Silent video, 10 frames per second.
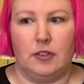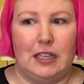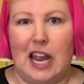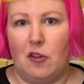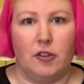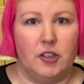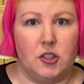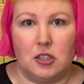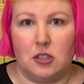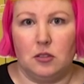an
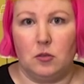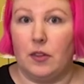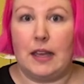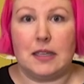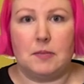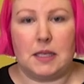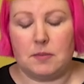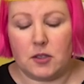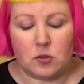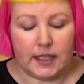average 1,000-piece
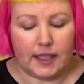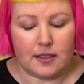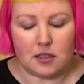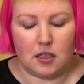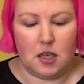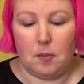puzzle, I guess.